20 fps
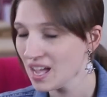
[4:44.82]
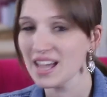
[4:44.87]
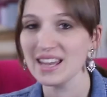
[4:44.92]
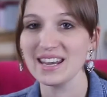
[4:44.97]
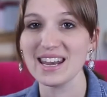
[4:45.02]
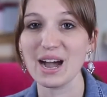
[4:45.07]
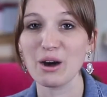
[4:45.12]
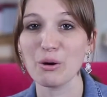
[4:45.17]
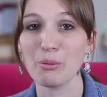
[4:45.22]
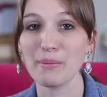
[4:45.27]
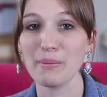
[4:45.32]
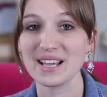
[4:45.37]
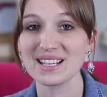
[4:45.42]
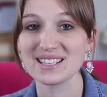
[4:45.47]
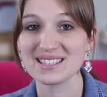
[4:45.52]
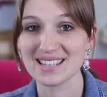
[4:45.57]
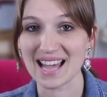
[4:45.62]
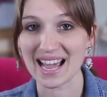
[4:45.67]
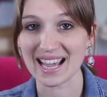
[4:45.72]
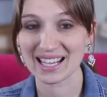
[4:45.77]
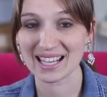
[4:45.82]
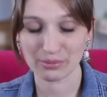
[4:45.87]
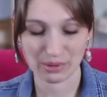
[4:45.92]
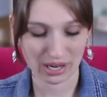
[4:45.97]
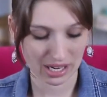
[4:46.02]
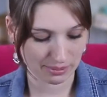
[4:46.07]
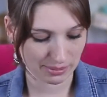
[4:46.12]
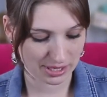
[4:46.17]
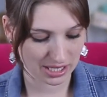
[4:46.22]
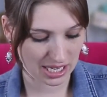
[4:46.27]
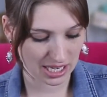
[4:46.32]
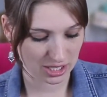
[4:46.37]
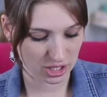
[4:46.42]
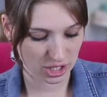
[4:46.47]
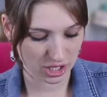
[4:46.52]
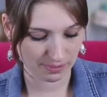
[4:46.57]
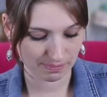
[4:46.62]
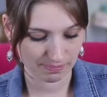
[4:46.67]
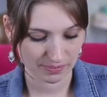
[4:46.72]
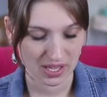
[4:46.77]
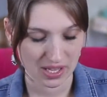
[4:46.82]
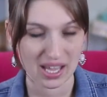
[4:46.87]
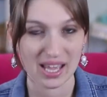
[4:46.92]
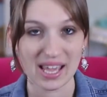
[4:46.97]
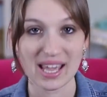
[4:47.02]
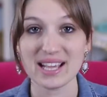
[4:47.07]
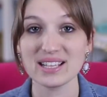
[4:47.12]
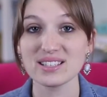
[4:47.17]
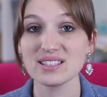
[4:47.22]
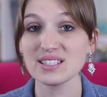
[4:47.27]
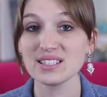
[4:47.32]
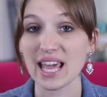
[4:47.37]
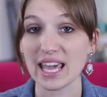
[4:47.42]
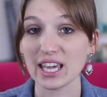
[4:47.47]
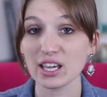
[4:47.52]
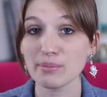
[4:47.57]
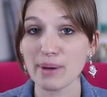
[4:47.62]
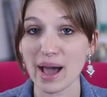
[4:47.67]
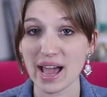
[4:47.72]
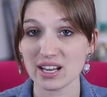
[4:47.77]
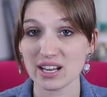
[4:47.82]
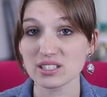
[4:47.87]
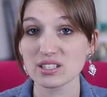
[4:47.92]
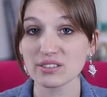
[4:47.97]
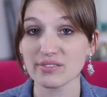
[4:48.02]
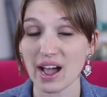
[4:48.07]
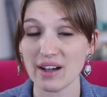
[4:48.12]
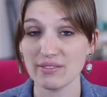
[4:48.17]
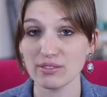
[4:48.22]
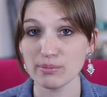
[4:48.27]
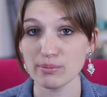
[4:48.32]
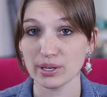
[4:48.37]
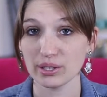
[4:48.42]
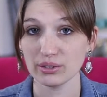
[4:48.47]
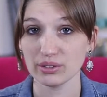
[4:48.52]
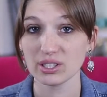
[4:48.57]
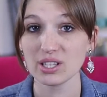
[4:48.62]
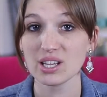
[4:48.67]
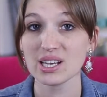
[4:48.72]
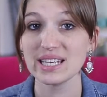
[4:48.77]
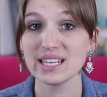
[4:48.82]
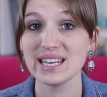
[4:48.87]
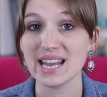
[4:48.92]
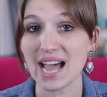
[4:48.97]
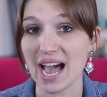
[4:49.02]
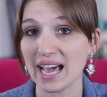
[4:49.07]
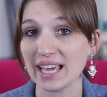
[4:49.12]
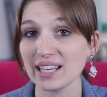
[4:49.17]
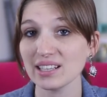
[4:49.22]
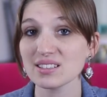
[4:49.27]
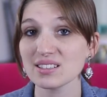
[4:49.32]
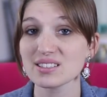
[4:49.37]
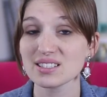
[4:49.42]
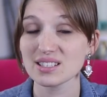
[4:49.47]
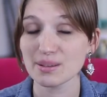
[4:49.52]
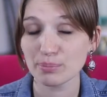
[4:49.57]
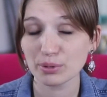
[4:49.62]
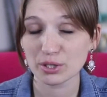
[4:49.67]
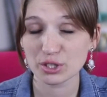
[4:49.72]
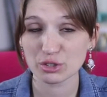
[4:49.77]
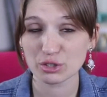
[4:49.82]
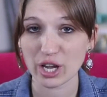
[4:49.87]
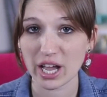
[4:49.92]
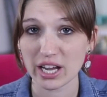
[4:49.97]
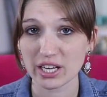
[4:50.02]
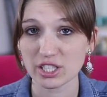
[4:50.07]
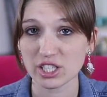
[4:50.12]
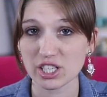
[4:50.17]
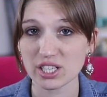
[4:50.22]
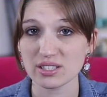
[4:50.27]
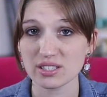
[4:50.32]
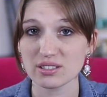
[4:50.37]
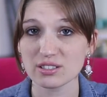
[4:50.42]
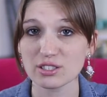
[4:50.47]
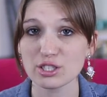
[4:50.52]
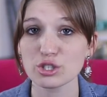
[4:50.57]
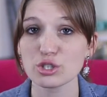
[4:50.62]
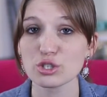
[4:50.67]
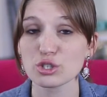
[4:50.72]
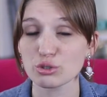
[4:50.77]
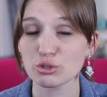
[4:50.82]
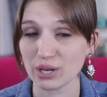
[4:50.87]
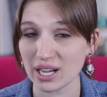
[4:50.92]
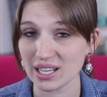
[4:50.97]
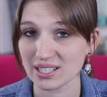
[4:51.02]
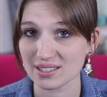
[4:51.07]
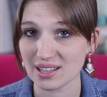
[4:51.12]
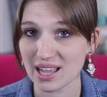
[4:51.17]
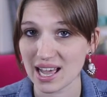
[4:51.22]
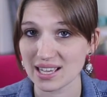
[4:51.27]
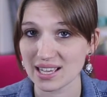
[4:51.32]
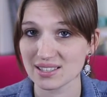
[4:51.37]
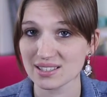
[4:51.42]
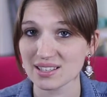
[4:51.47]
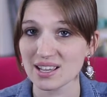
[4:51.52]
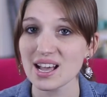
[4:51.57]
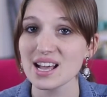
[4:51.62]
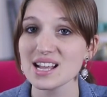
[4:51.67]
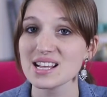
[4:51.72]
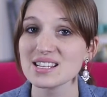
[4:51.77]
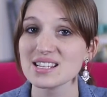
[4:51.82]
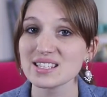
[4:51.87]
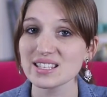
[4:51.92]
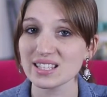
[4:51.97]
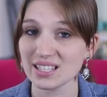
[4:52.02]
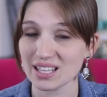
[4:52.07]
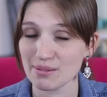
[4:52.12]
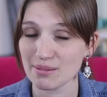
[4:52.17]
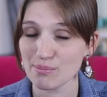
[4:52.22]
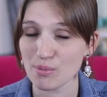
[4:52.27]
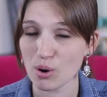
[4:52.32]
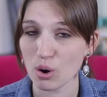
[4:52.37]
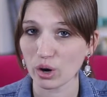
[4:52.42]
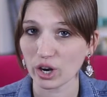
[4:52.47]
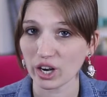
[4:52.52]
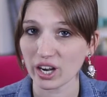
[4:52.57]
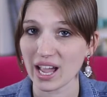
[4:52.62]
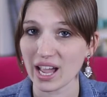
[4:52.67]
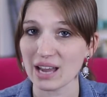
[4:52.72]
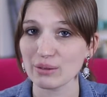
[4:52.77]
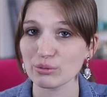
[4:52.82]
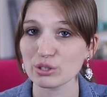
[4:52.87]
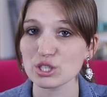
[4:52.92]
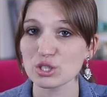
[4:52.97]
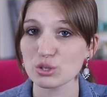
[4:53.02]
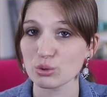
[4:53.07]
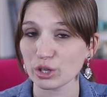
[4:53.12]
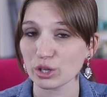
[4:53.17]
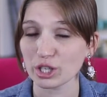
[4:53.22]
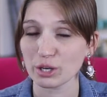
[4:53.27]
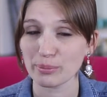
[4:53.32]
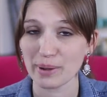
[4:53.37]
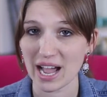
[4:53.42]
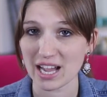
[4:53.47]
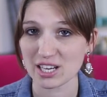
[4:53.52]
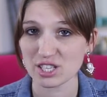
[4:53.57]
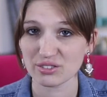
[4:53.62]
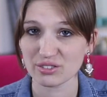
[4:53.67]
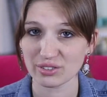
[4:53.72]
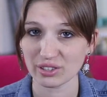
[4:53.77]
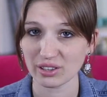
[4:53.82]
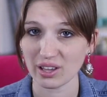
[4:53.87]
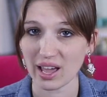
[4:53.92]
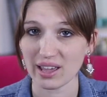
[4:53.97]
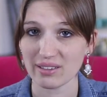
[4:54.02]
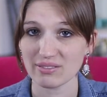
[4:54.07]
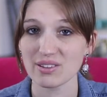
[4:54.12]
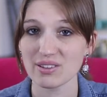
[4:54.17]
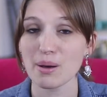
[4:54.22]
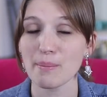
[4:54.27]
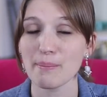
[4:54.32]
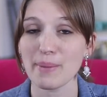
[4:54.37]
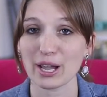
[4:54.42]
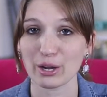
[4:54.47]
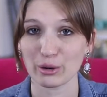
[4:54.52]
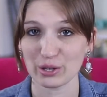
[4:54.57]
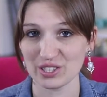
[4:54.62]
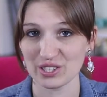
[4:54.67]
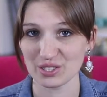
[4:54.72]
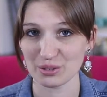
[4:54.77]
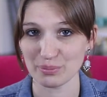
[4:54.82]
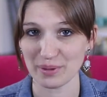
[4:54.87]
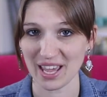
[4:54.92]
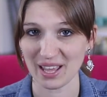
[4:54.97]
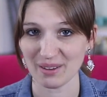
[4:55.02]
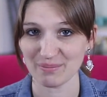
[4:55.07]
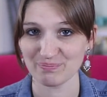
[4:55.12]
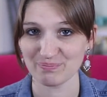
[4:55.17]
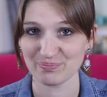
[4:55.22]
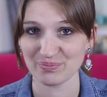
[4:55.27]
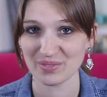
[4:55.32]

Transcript: Now, my second recommendation is Say Goodbye to Survival Mode, 9 Simple Strategies to Stress Less, Sleep More, and Restore Your Passion for Life by Crystal Payne.